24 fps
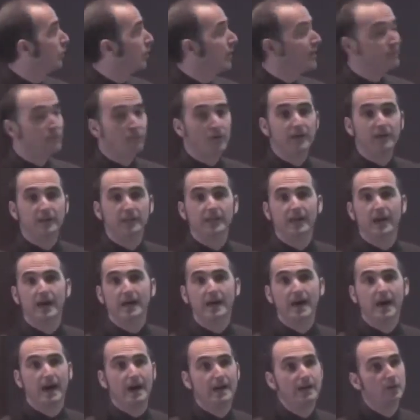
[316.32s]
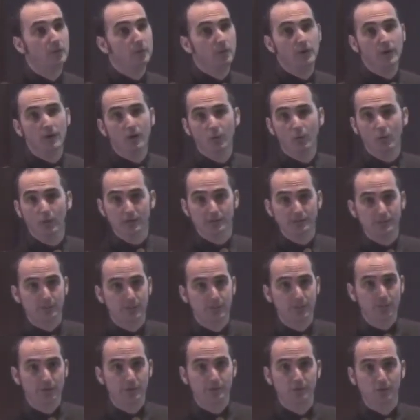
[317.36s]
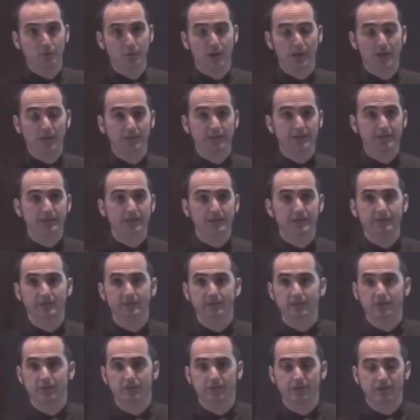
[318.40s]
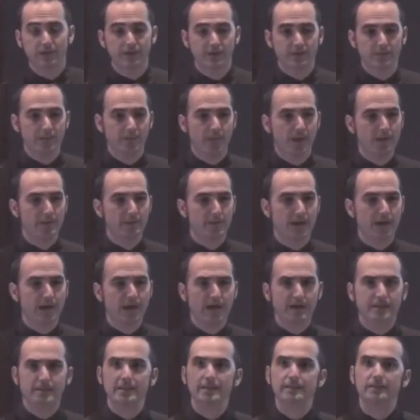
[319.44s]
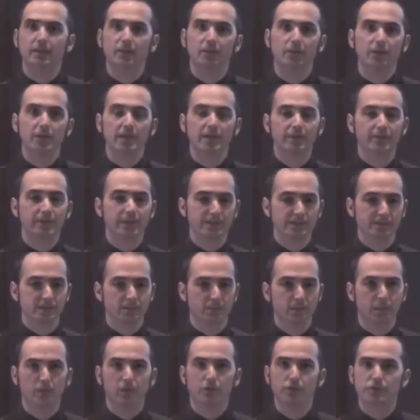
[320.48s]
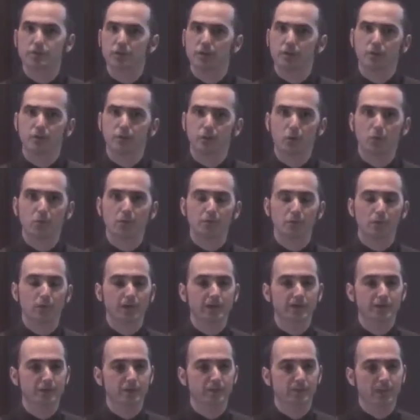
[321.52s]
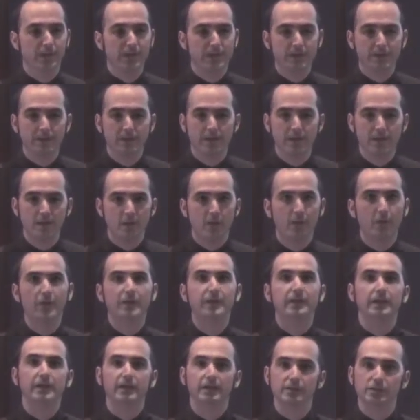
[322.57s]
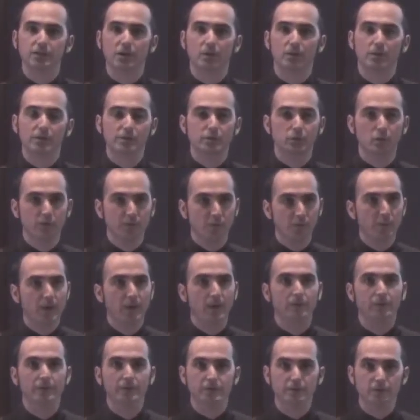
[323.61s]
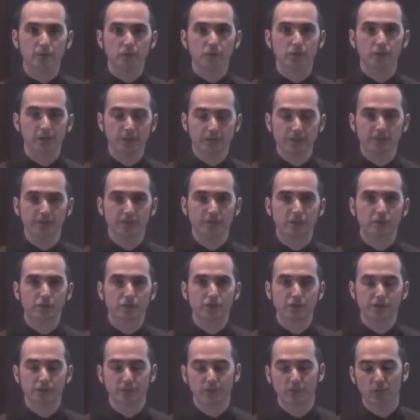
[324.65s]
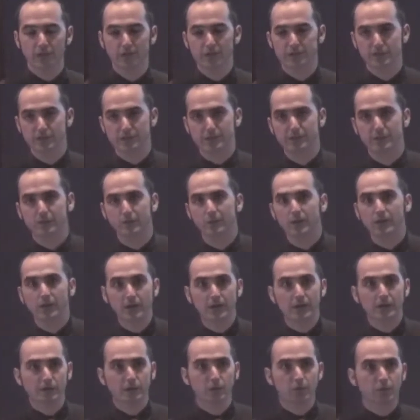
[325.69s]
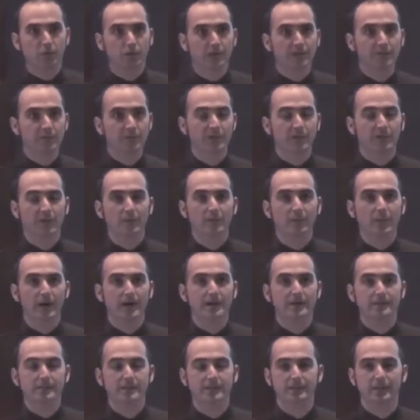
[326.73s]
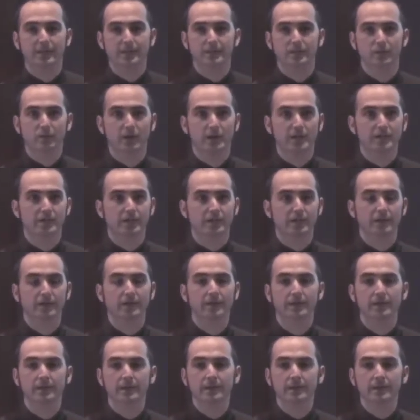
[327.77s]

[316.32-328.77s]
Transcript: Quite frankly, I, I don't know what spirituality is. Um, I, I, tend to think of it as a personal form of religion. My, thinking is always sort of about the social institutions of religion. So you'll forgive me if I bias in that direction.